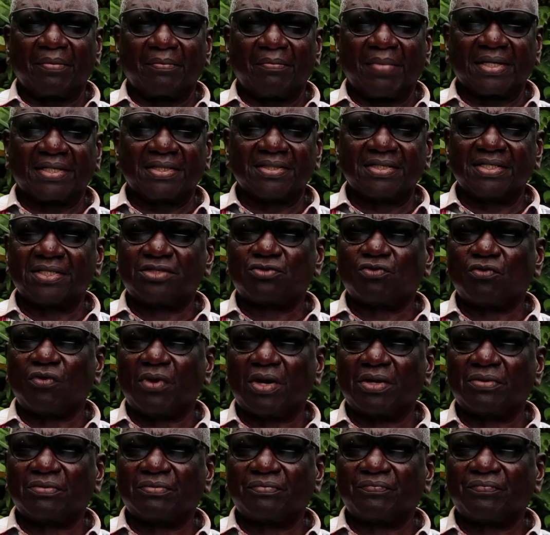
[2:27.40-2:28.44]
But this
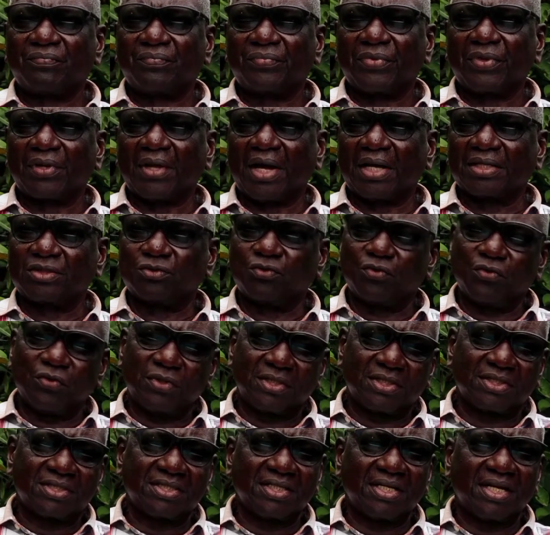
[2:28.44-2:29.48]
one, as we
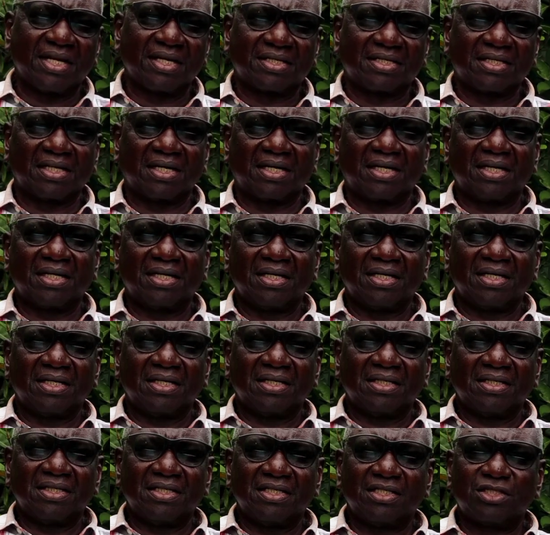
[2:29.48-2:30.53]
will see later,
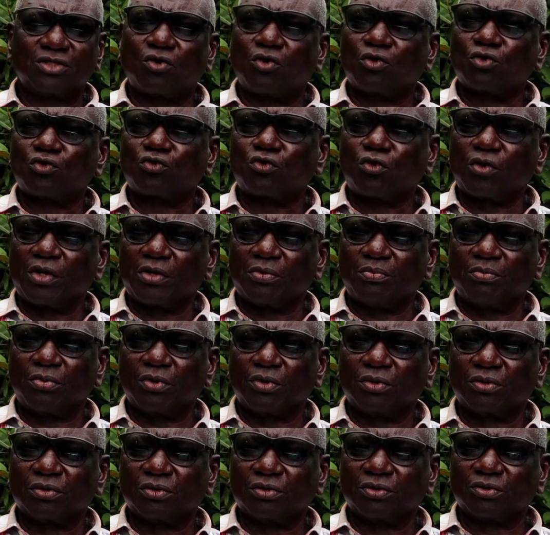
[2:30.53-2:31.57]
is
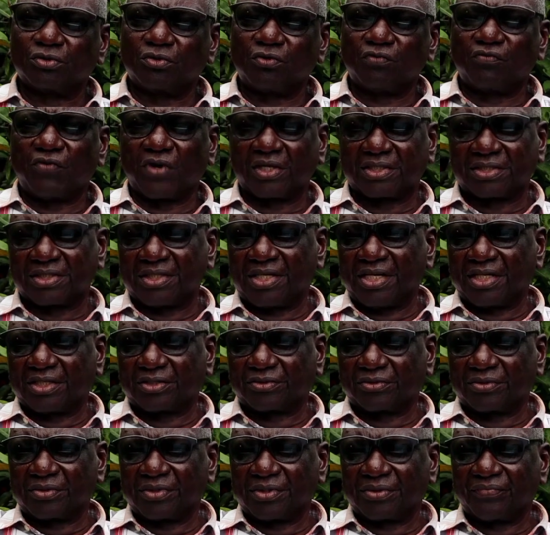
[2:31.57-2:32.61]
controllable through
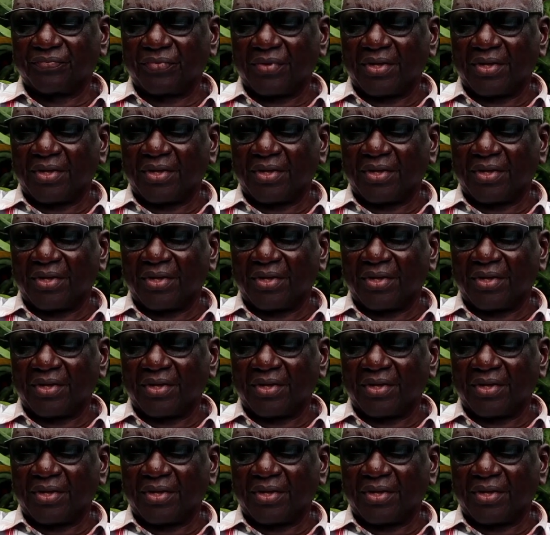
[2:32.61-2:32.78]
vaccination.